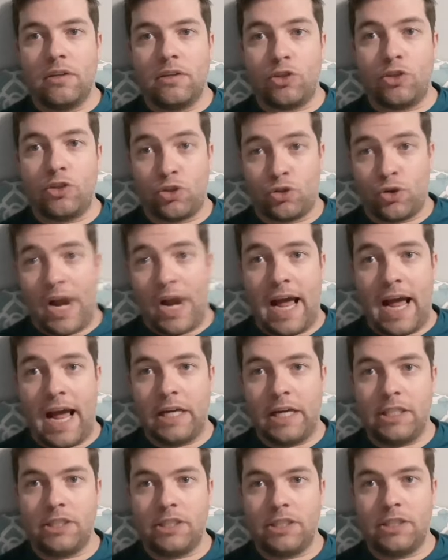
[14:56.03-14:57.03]

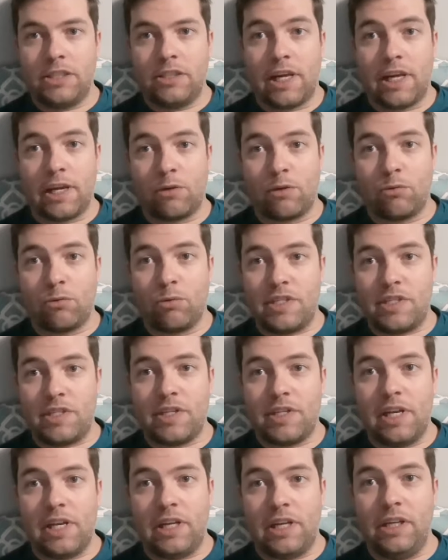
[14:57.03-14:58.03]
trash like we
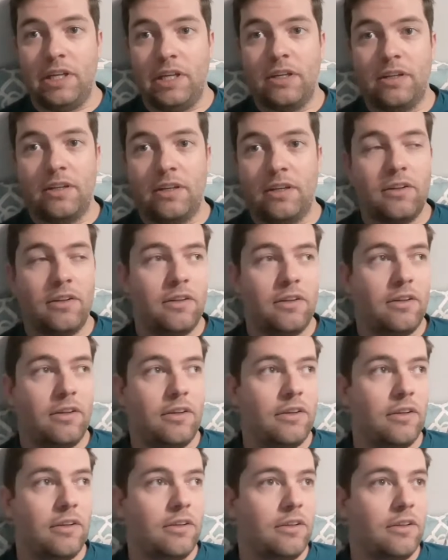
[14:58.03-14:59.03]
see
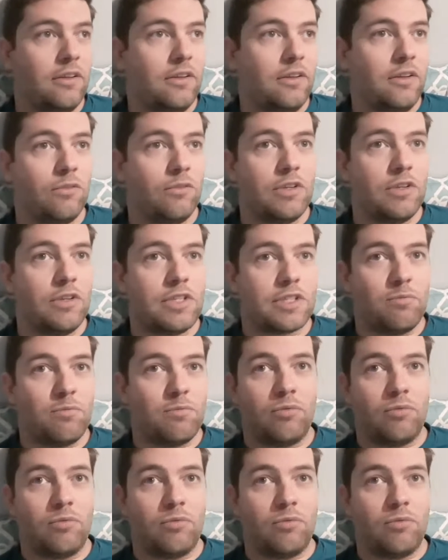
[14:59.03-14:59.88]
when some